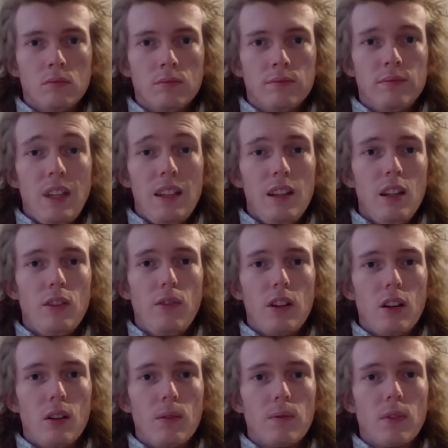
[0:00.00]
In this
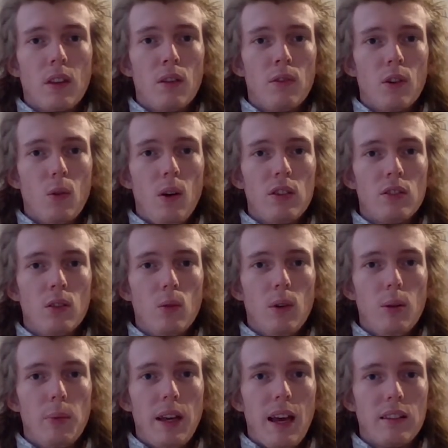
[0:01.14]
video, the question that we'll
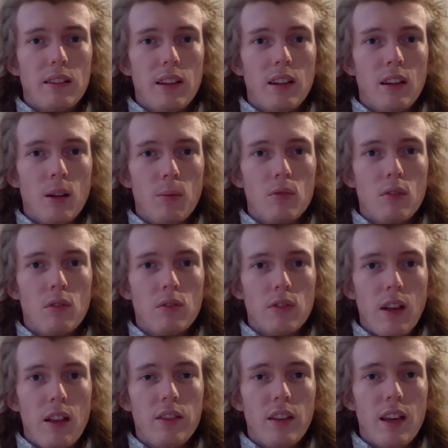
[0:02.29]
be asking a number of
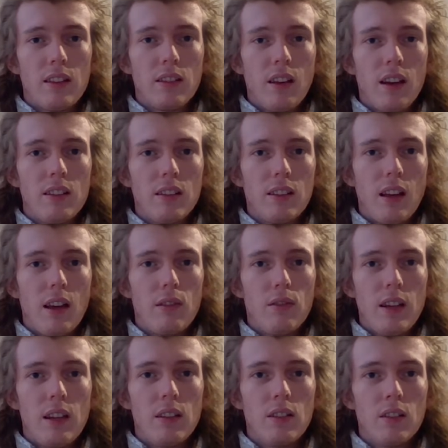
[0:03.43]
healthcare science staff
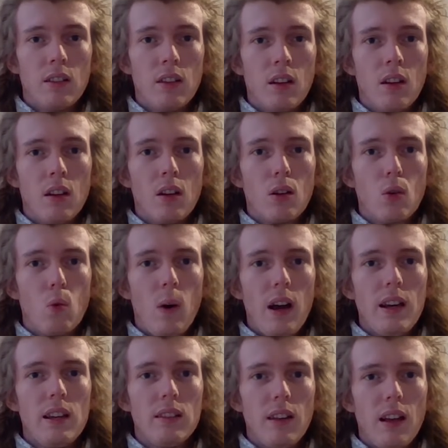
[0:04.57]
is, why
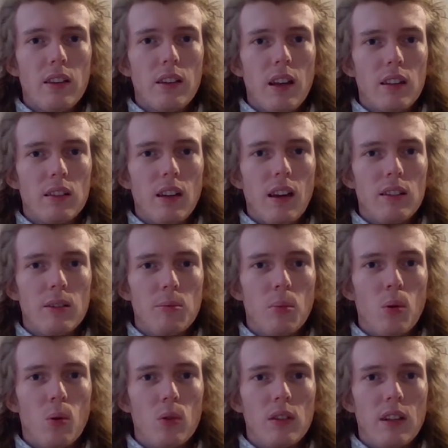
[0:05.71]
is healthcare science
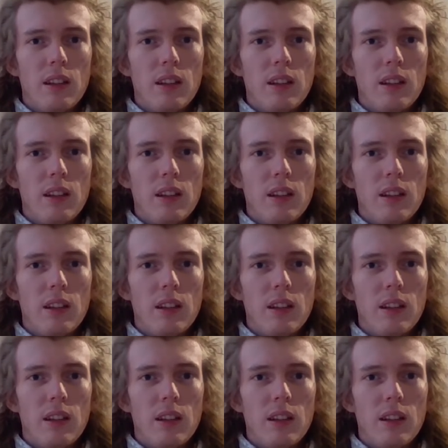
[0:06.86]
important in the